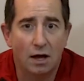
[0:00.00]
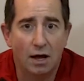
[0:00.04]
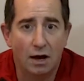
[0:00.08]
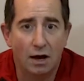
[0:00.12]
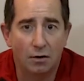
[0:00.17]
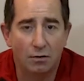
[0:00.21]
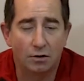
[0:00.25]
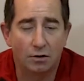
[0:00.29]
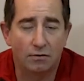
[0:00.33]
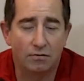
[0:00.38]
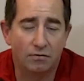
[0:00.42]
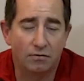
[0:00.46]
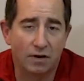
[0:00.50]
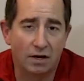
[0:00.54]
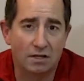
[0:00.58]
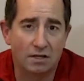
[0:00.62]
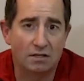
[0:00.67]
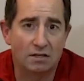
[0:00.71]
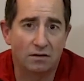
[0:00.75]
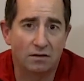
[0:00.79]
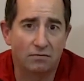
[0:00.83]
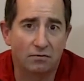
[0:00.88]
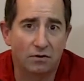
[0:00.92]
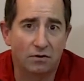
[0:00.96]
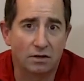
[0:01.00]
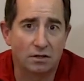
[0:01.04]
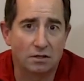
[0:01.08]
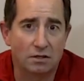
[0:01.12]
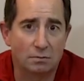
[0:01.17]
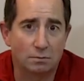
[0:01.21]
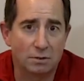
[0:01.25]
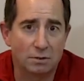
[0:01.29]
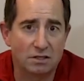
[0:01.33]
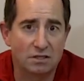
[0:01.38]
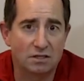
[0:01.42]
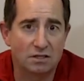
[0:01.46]
How it affects the foot
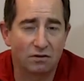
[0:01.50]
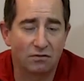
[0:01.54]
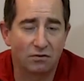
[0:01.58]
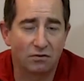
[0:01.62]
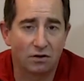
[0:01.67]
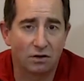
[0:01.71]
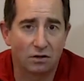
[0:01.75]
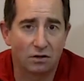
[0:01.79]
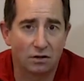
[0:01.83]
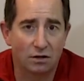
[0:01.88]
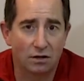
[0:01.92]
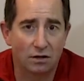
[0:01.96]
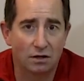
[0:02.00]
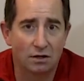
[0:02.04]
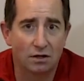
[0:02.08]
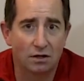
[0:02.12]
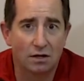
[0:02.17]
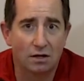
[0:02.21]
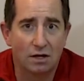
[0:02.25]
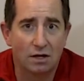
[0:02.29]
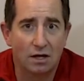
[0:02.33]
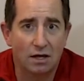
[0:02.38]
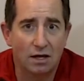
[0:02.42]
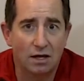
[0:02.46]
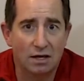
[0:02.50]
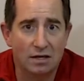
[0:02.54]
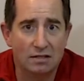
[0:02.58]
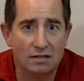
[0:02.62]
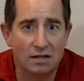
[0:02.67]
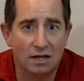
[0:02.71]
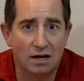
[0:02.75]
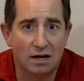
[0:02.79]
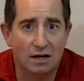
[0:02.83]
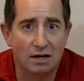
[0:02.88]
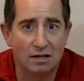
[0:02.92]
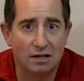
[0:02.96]
specifically is
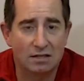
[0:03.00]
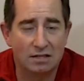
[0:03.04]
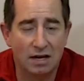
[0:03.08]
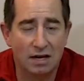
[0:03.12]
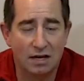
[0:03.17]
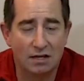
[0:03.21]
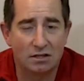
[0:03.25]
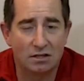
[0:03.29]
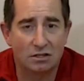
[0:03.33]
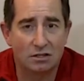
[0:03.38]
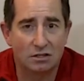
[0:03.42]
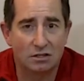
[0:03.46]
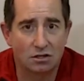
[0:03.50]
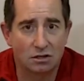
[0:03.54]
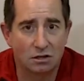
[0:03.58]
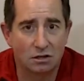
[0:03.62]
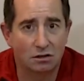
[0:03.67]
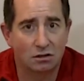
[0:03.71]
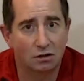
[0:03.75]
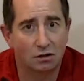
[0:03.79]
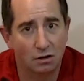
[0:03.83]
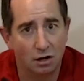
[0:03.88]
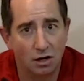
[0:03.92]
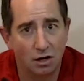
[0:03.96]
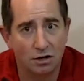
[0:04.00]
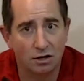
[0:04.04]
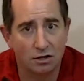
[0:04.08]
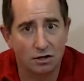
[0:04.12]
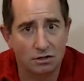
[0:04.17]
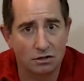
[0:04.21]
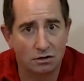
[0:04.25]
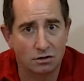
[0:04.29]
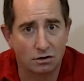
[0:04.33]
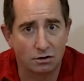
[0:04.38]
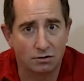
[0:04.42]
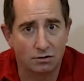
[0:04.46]
that it attaches to the
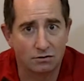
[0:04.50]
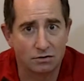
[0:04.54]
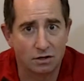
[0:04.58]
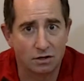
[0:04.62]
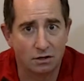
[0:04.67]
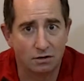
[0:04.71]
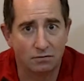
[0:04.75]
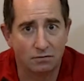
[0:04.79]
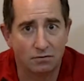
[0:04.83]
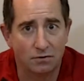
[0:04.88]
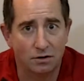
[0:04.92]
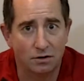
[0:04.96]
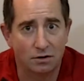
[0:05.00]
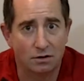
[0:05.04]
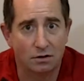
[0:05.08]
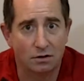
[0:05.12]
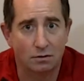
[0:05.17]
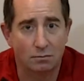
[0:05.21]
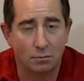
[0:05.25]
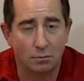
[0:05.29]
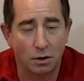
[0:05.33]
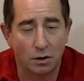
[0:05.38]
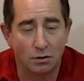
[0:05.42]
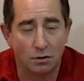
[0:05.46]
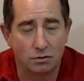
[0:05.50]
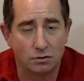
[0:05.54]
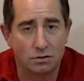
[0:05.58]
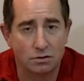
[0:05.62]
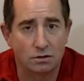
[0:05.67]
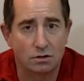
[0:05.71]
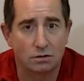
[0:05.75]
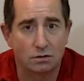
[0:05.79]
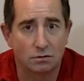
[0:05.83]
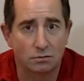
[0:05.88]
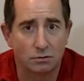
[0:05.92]
longest nerves in the foot the most,